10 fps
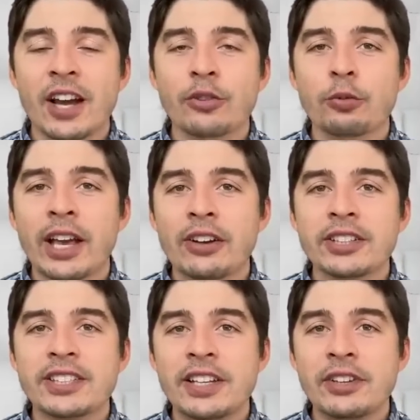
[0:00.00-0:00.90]
on the
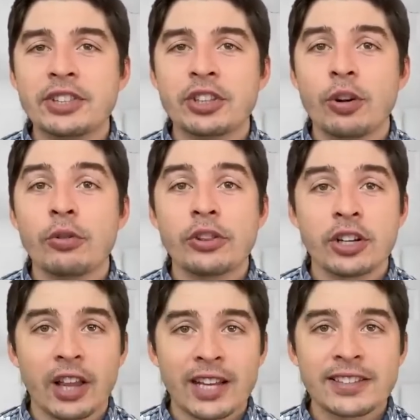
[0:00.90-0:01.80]
reality TV show The
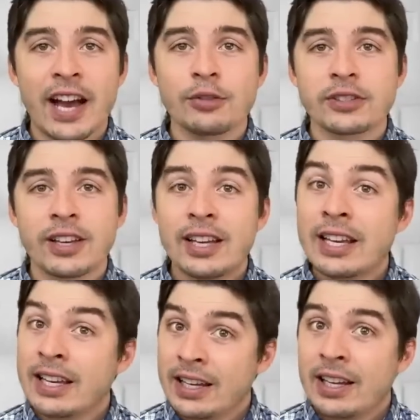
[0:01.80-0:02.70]
Glass House.
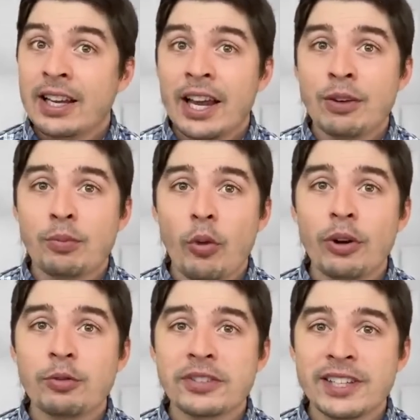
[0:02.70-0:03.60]
And
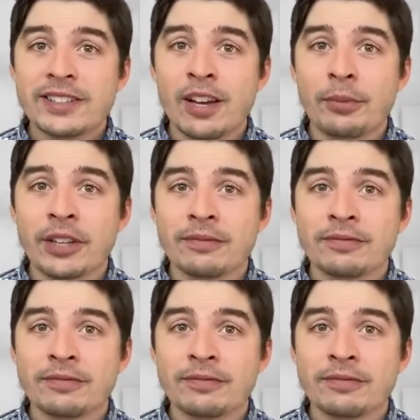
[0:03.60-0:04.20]
boy, was it something.